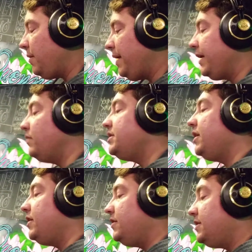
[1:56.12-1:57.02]
ghost
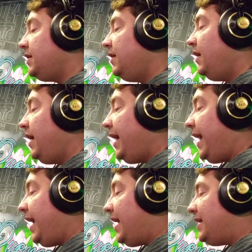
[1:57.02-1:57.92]
hunters.
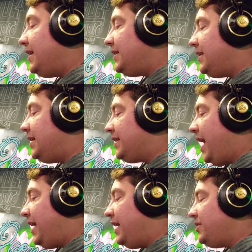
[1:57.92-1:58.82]
And it's
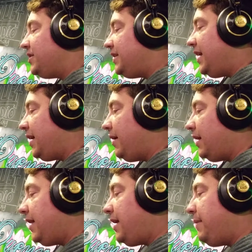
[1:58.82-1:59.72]
kind of interesting. A
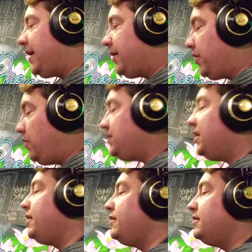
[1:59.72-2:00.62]
lot of my ghost
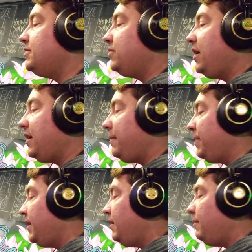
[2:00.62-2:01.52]
hunters
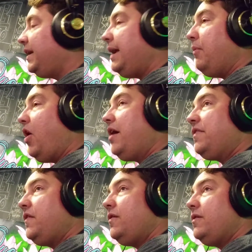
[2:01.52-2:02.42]
became
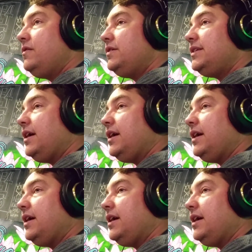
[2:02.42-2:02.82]
authors.